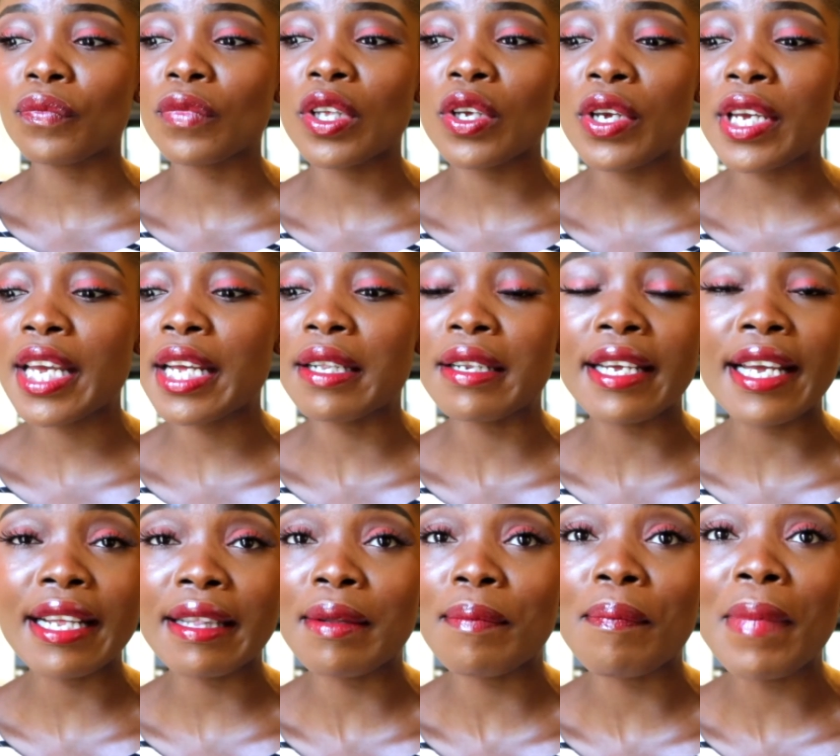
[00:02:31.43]

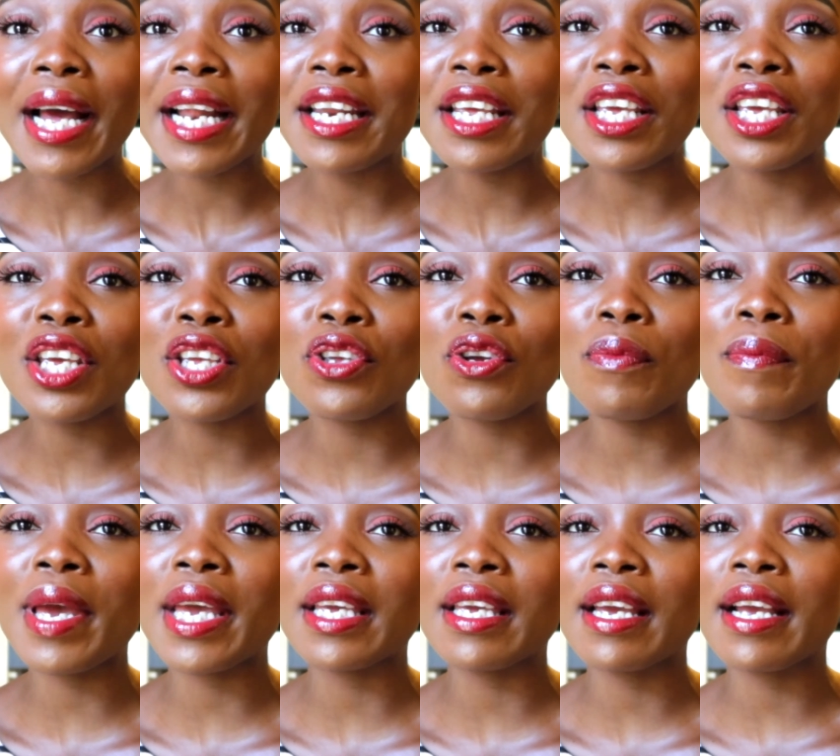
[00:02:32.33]
get the money in your
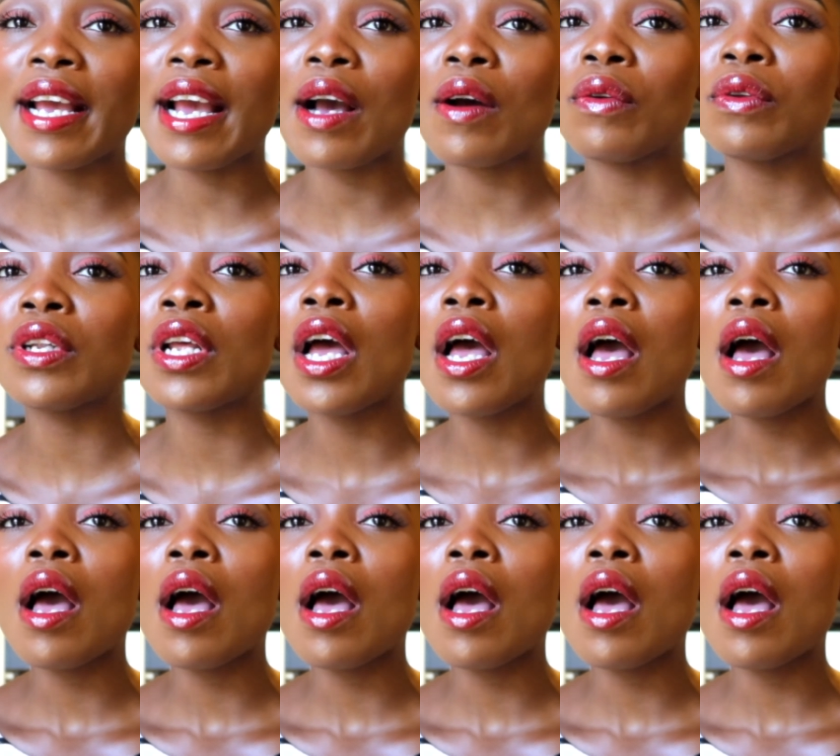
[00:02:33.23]
bank account.